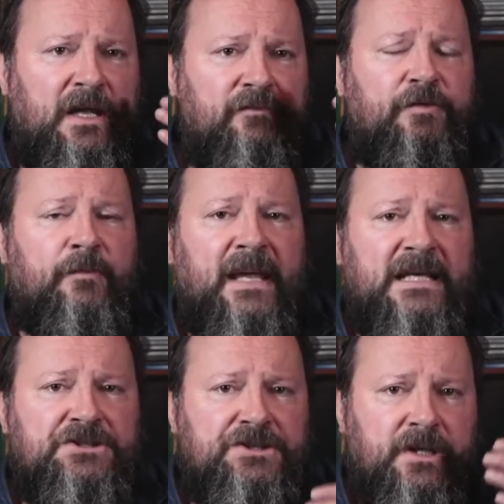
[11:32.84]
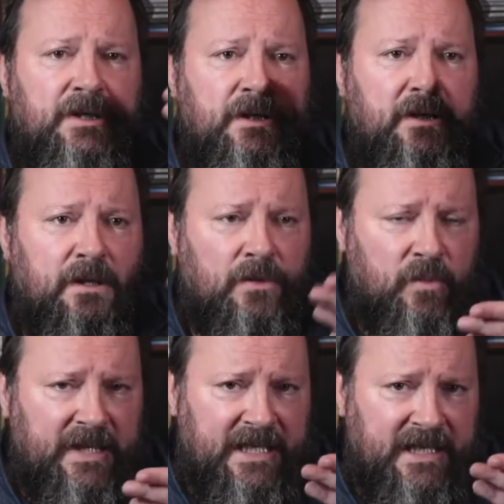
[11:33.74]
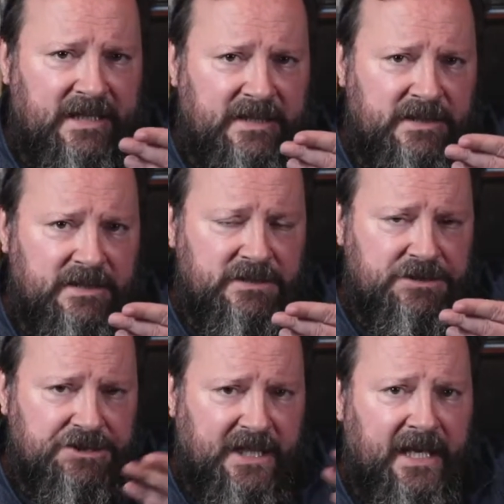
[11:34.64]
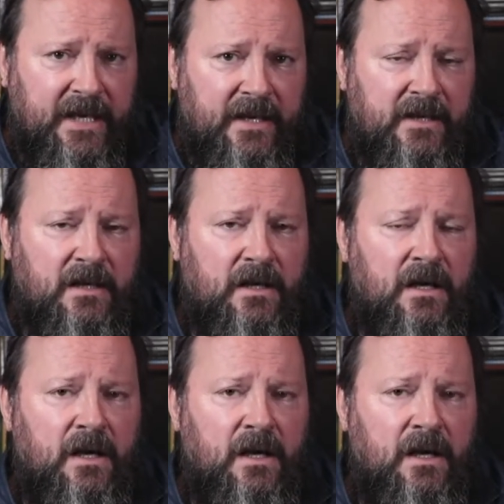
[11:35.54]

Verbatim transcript: information we share,